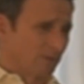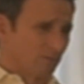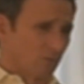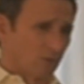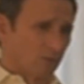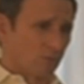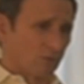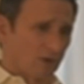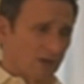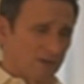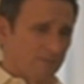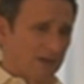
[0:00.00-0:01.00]
That that can be
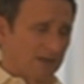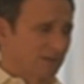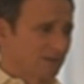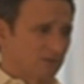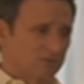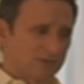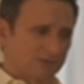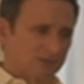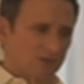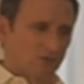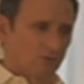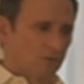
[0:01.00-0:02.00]
more and more automatic,
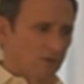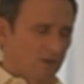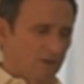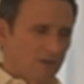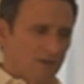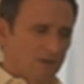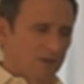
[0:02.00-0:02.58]
that you just know.